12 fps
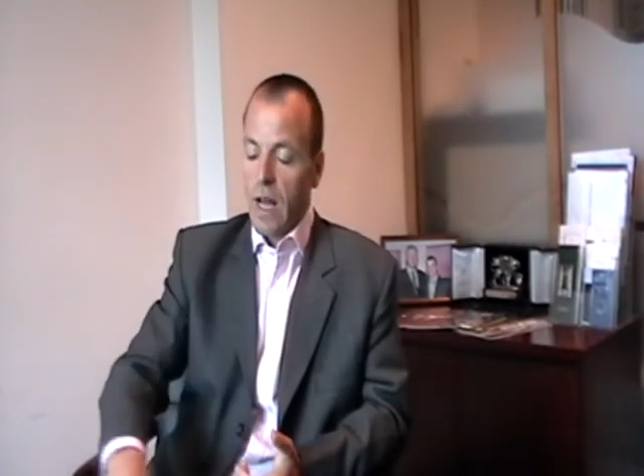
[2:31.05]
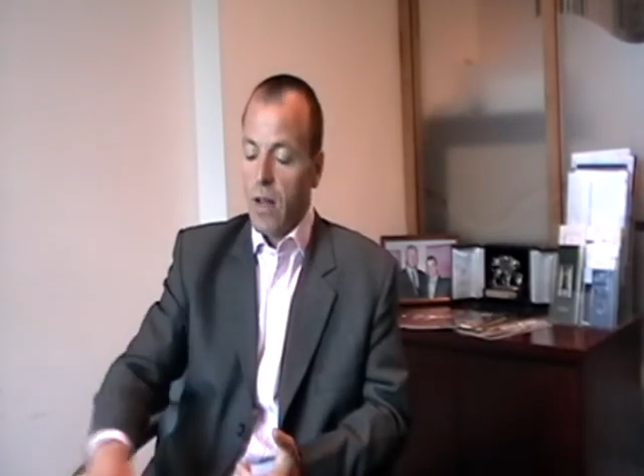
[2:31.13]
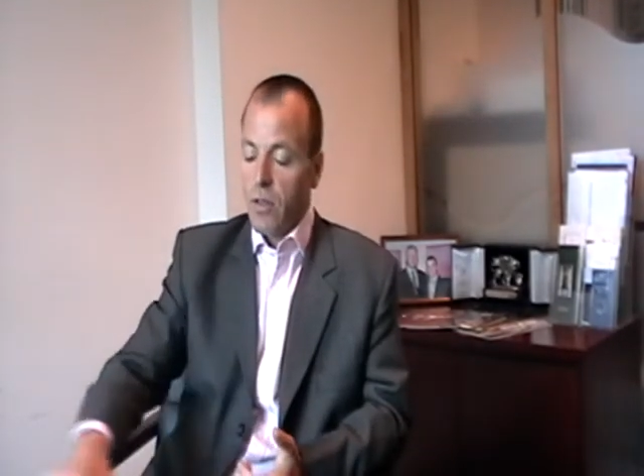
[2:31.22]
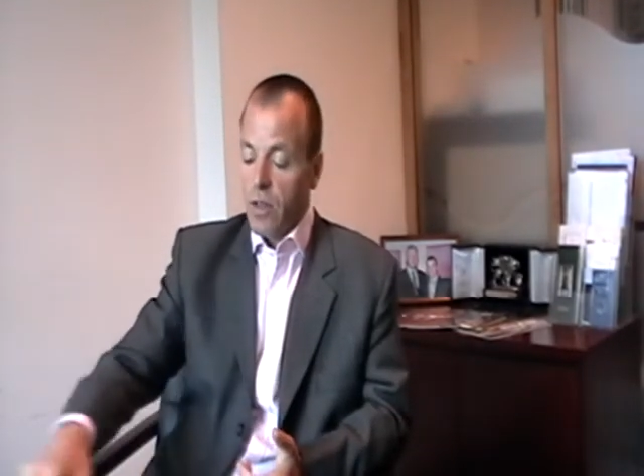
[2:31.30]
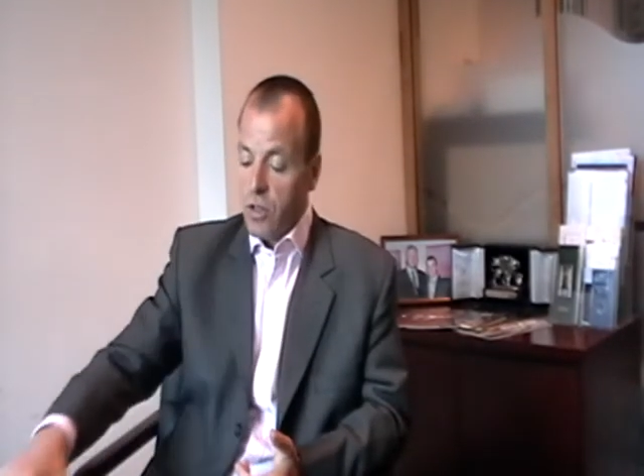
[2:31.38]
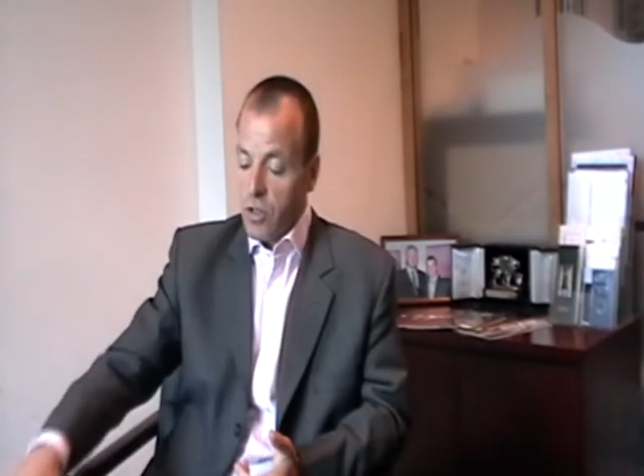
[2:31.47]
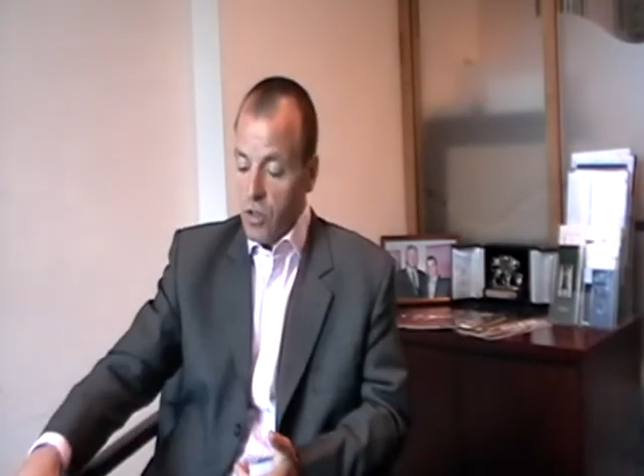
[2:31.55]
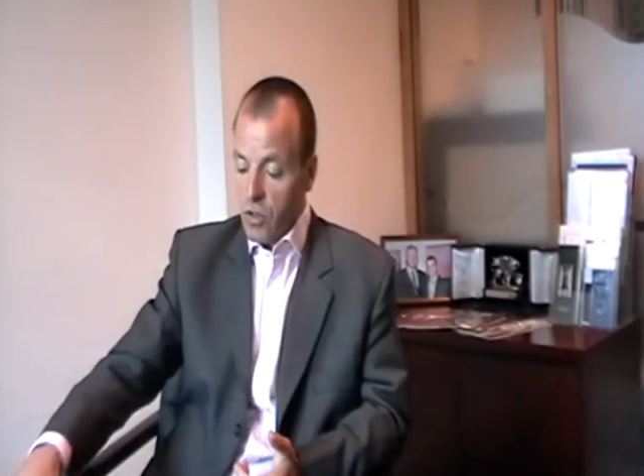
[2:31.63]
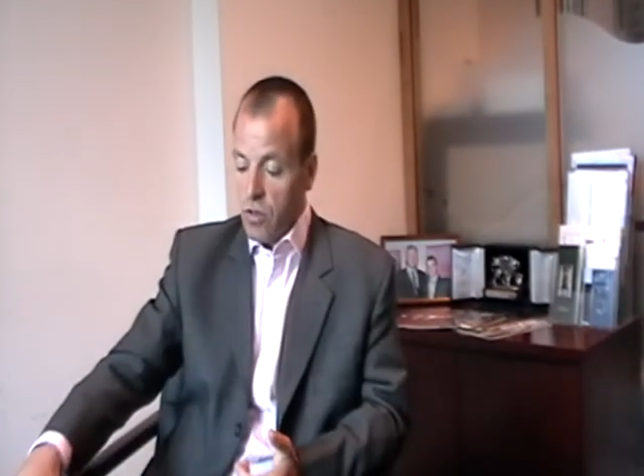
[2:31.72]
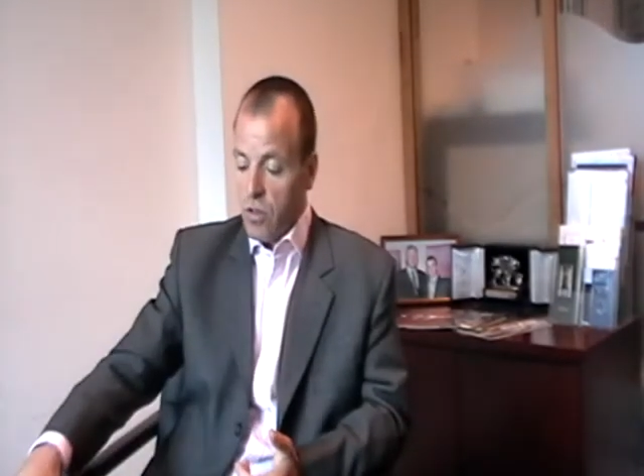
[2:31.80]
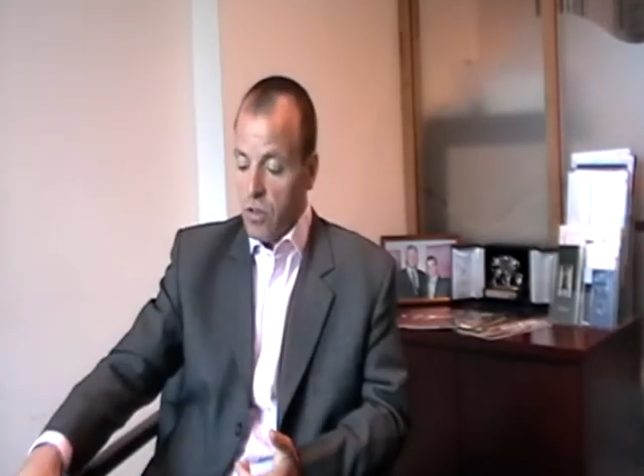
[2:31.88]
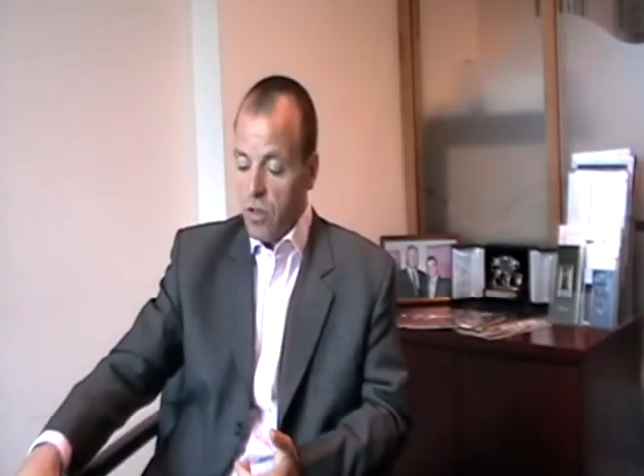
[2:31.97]
out the
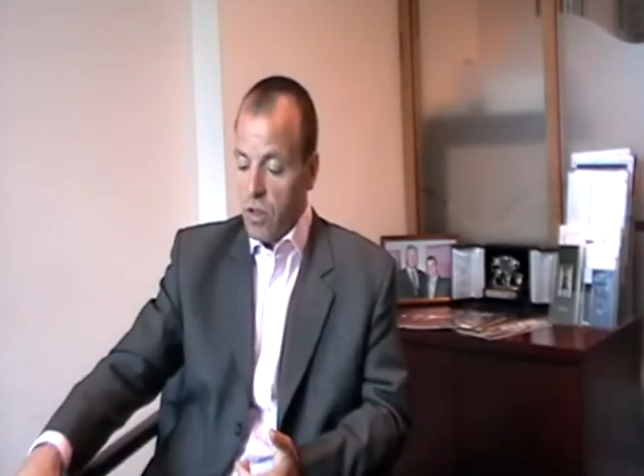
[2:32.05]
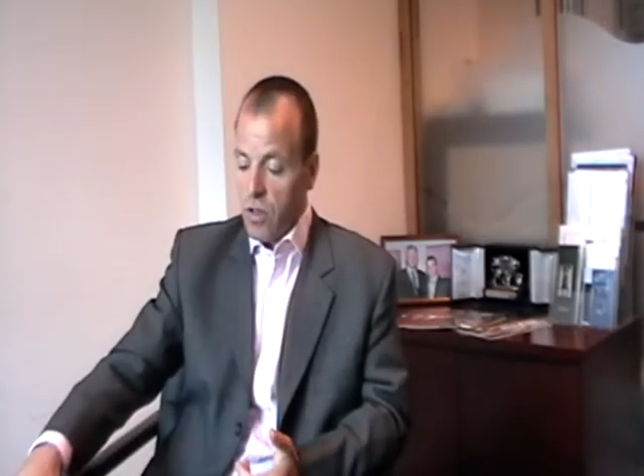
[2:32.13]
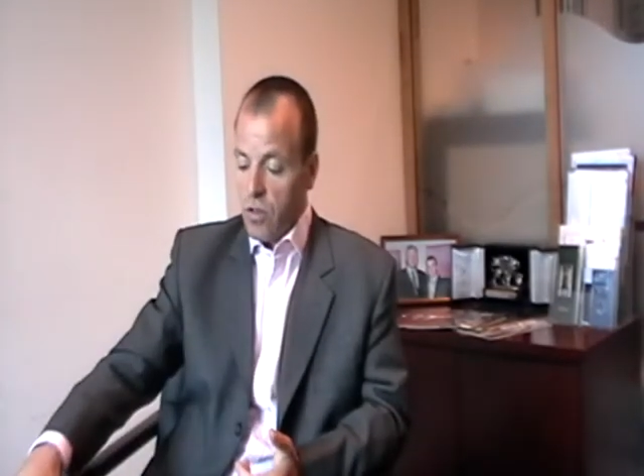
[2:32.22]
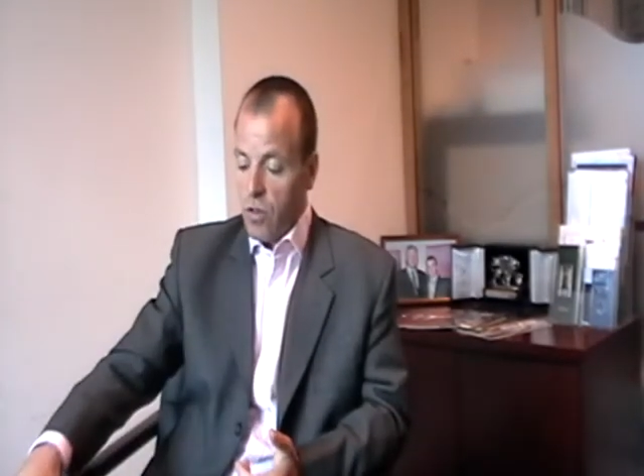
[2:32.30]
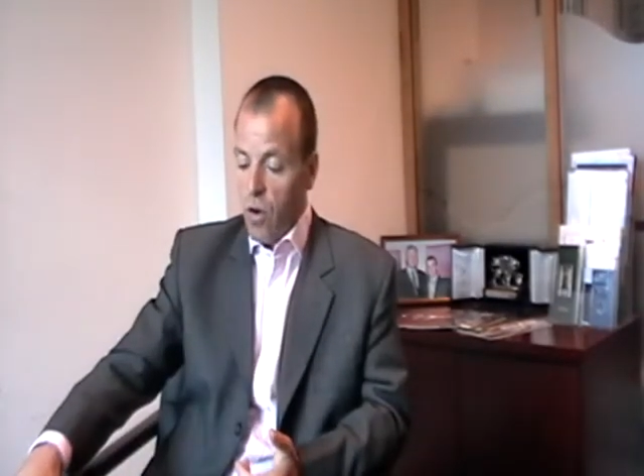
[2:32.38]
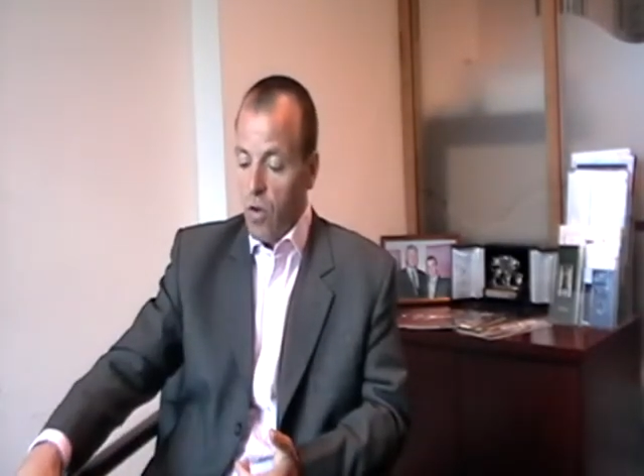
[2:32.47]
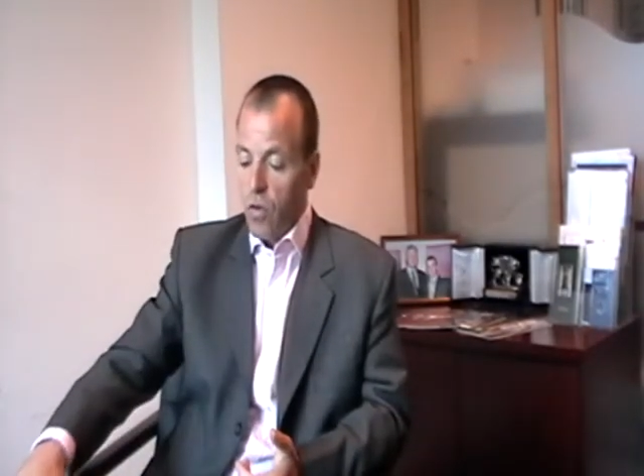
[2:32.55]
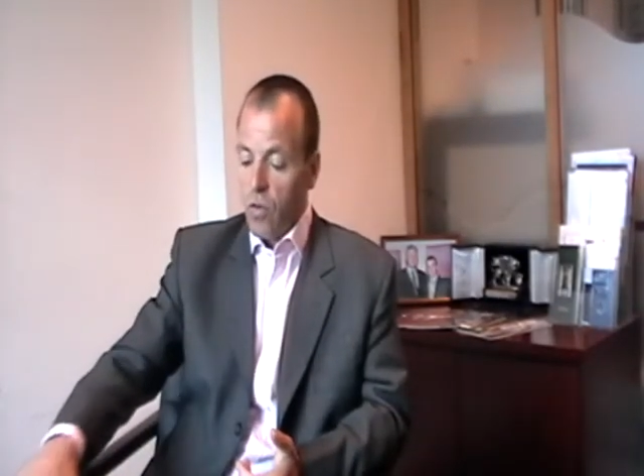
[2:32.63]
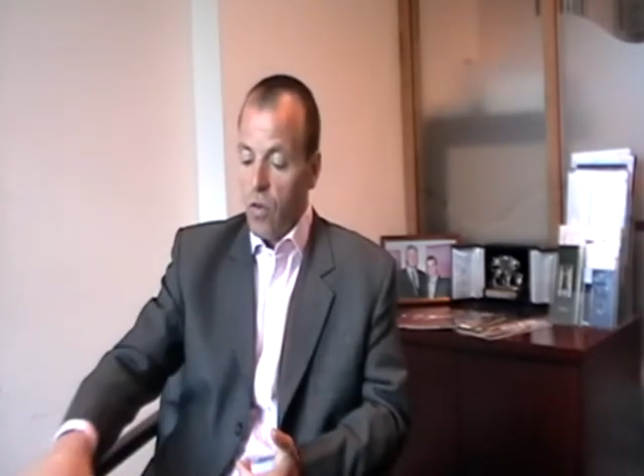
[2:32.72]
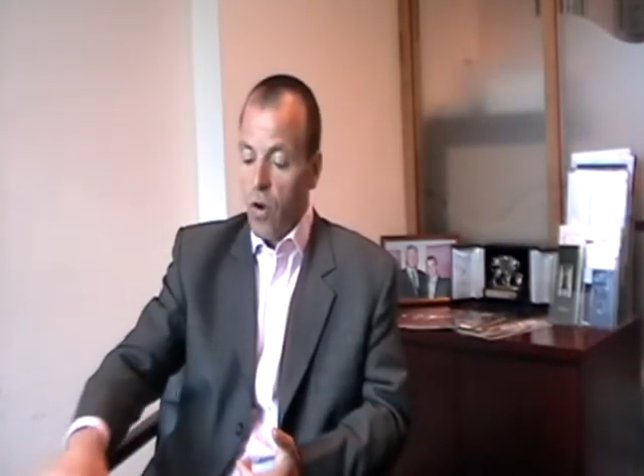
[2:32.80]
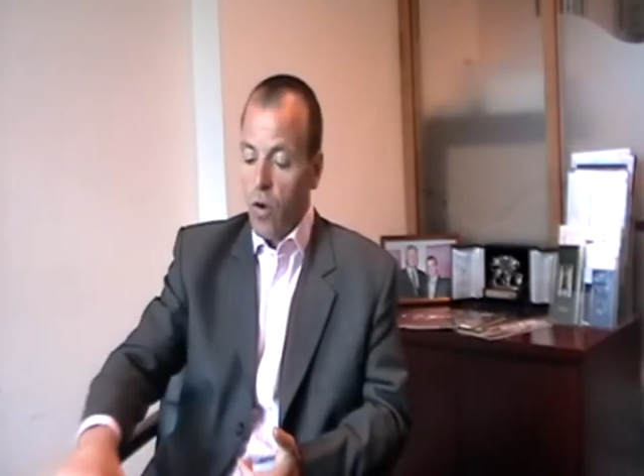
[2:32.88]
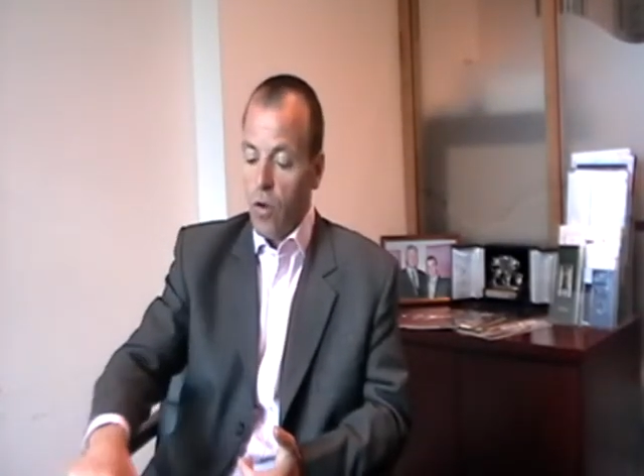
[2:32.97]
insurances
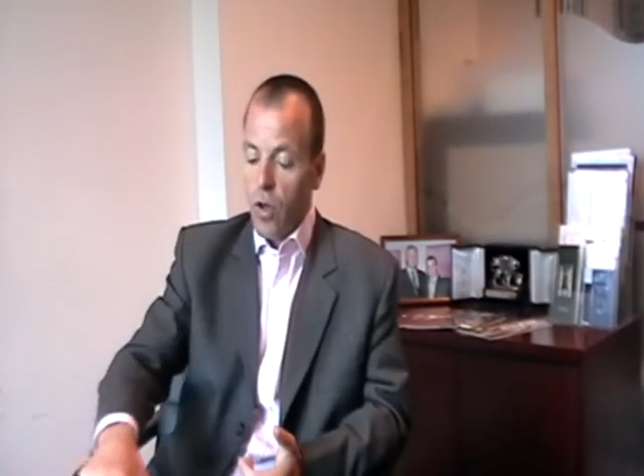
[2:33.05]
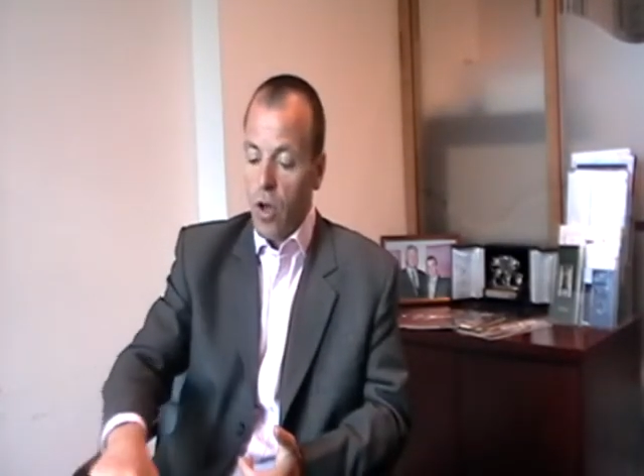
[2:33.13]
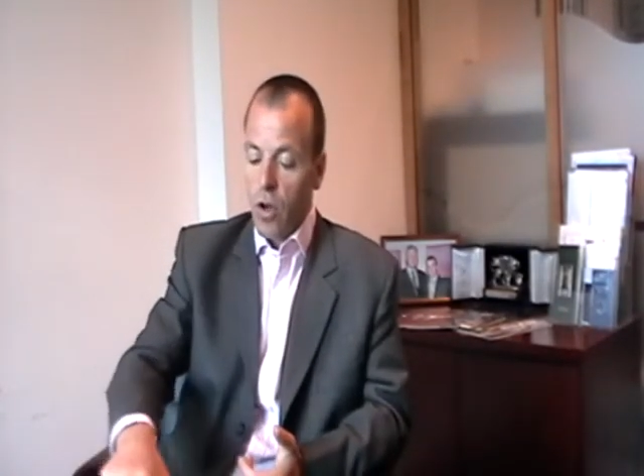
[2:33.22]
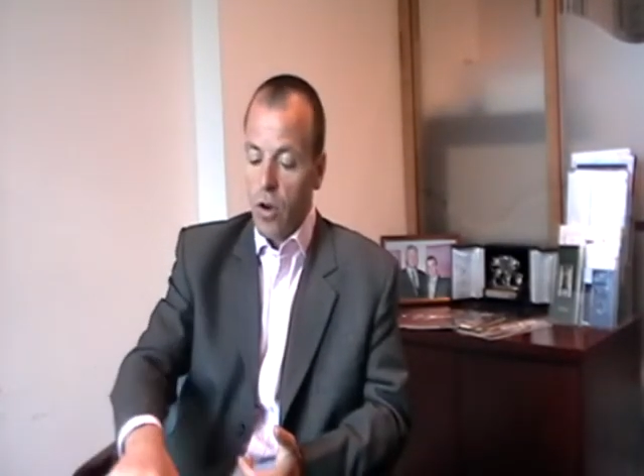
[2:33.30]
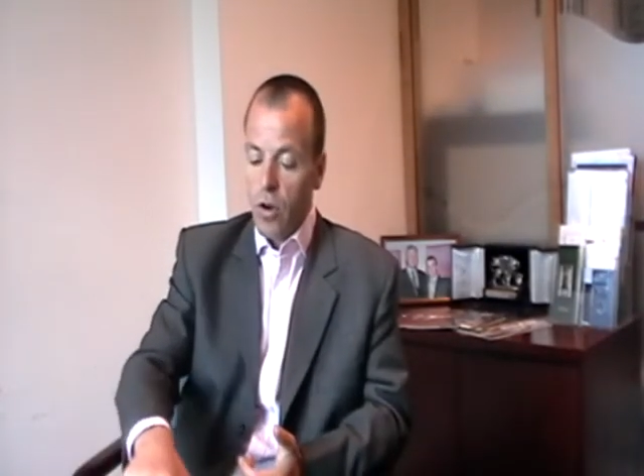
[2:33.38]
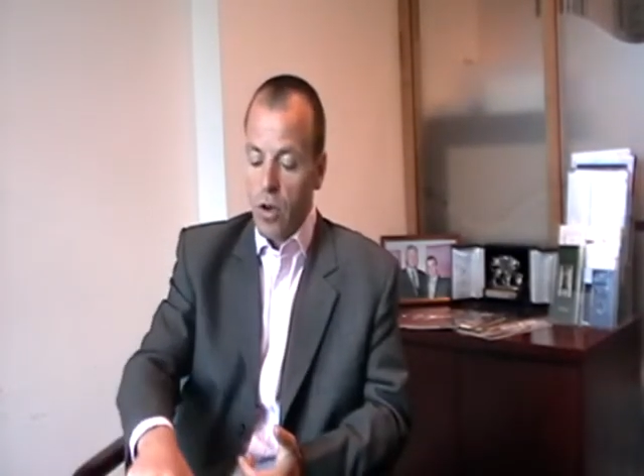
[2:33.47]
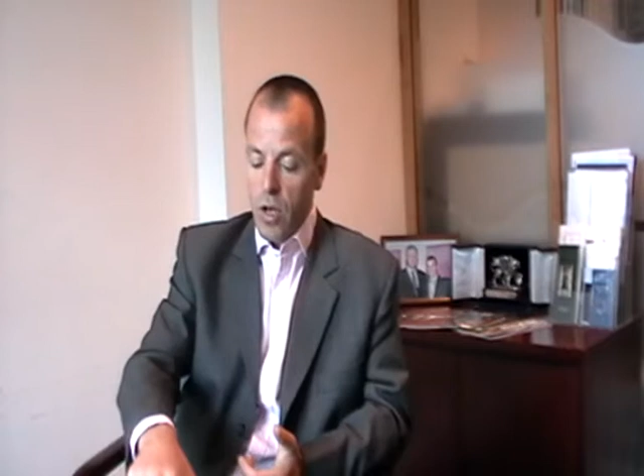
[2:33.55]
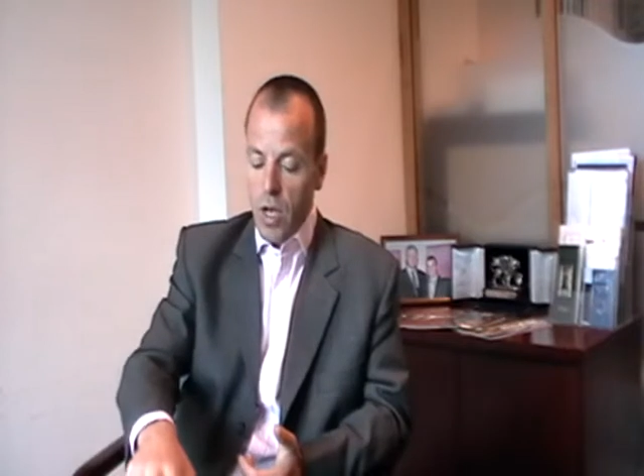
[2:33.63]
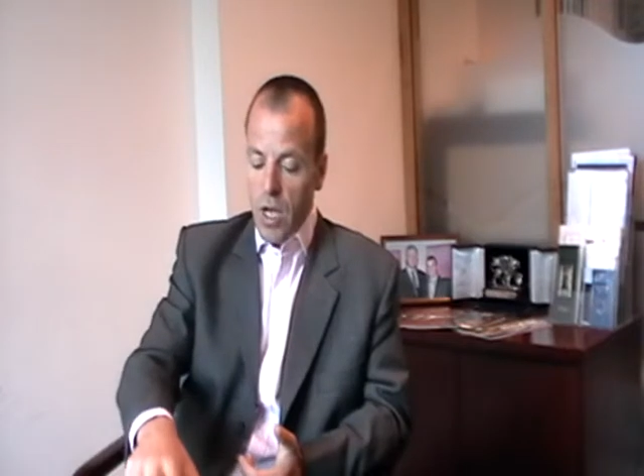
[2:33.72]
on her